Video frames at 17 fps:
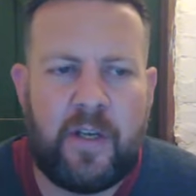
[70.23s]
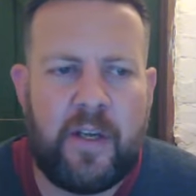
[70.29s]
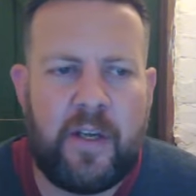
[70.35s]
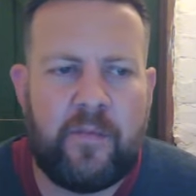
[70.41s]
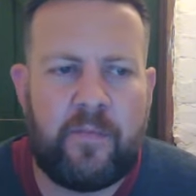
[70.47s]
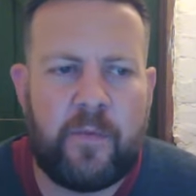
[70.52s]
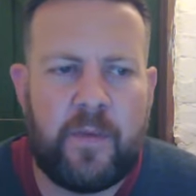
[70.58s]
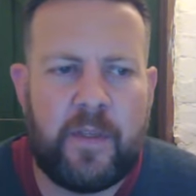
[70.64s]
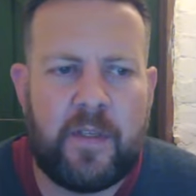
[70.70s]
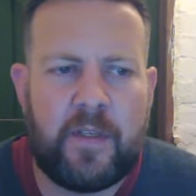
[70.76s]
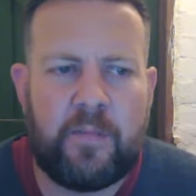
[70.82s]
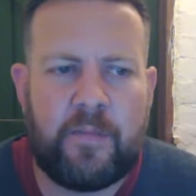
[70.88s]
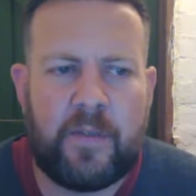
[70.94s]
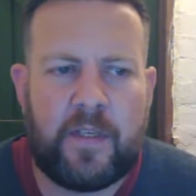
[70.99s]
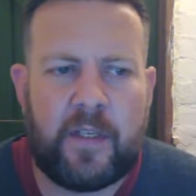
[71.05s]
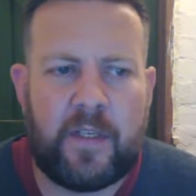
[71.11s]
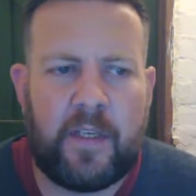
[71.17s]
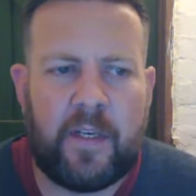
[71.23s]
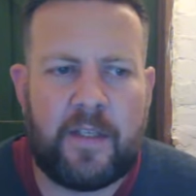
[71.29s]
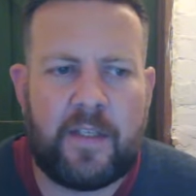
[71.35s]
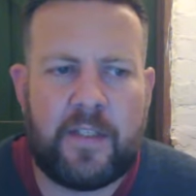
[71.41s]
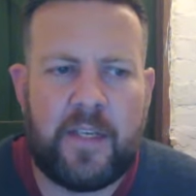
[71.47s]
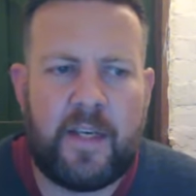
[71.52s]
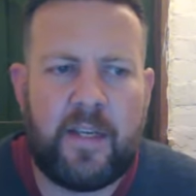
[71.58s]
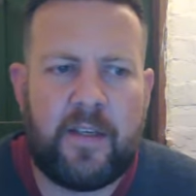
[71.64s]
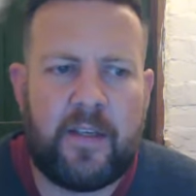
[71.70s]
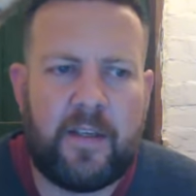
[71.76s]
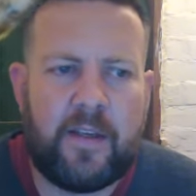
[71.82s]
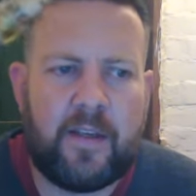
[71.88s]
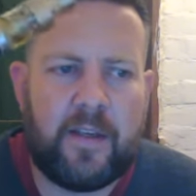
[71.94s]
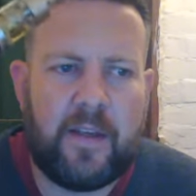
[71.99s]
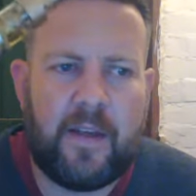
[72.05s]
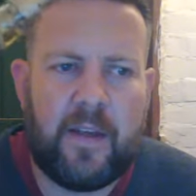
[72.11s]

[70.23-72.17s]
I have with this particular tank